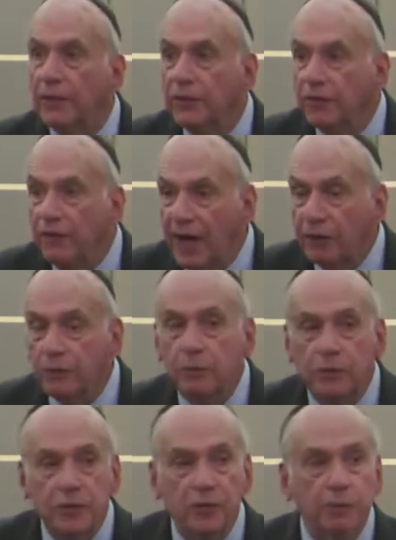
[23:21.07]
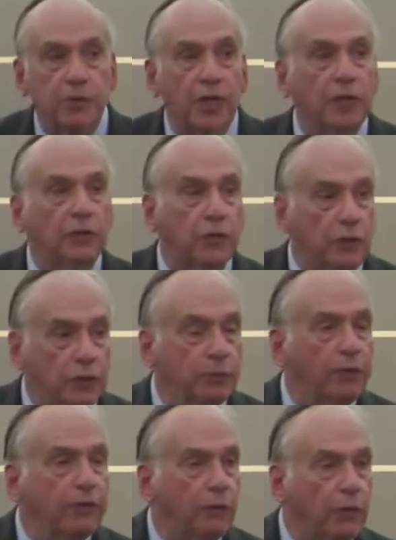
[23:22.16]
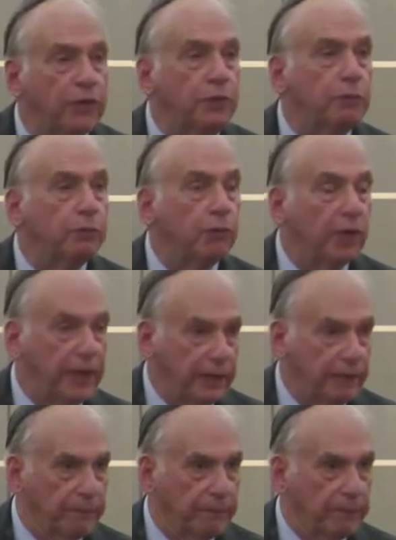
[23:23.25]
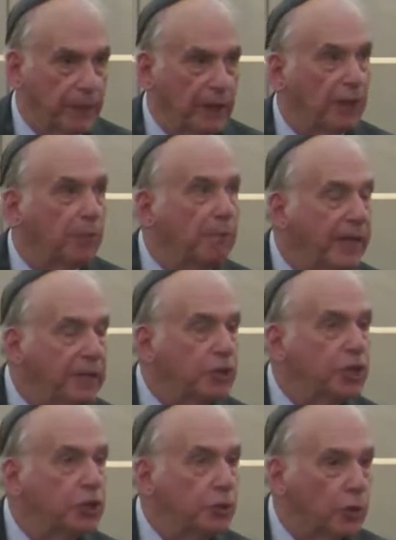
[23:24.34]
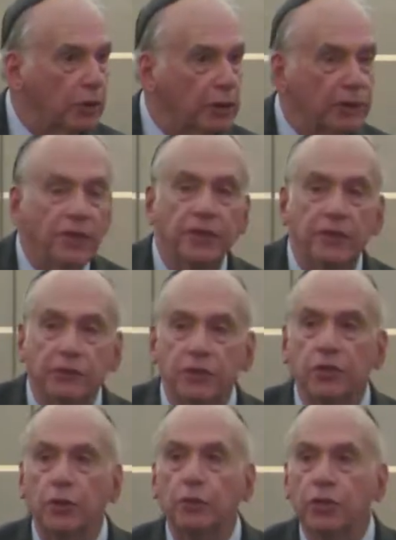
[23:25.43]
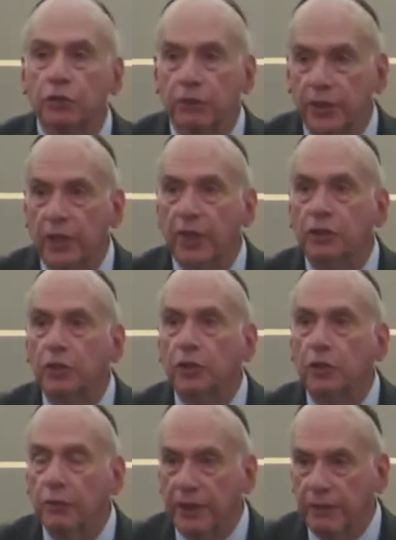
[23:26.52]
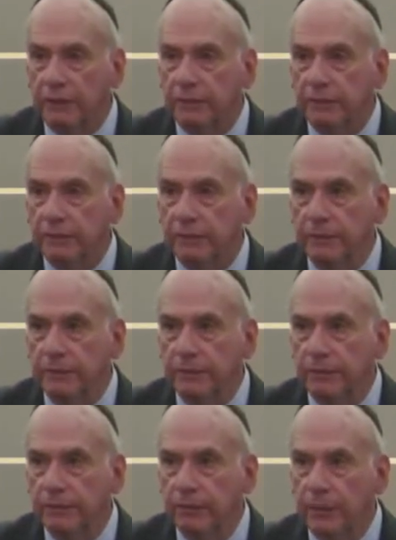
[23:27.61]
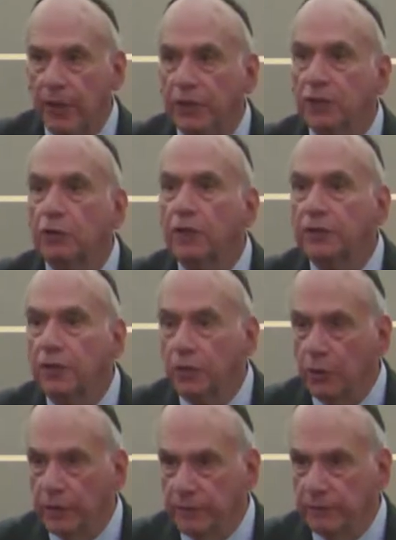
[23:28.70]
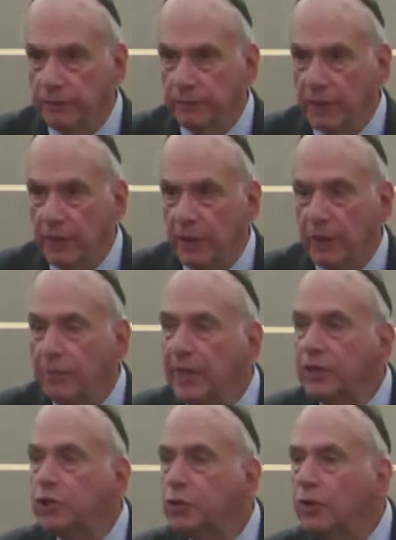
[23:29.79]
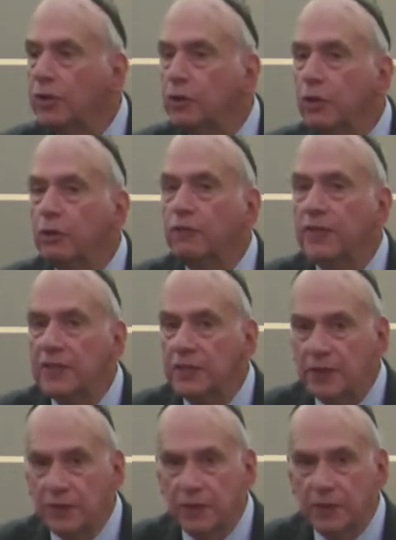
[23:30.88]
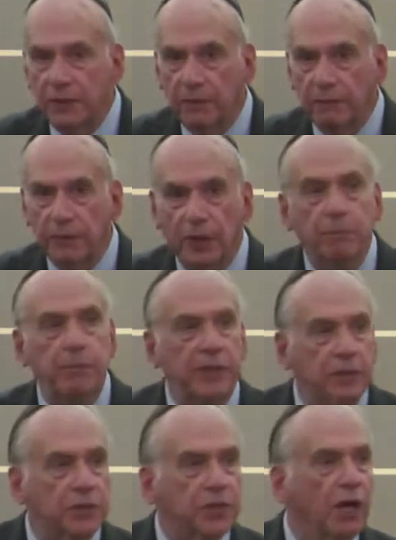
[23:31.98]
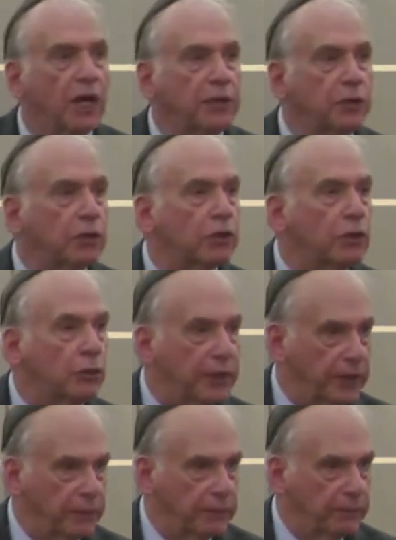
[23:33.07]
Devout Muslims are told before you pray, make sure that there is no urine on your clothing, on your undercoating. Make sure that no feces appears on your clothing.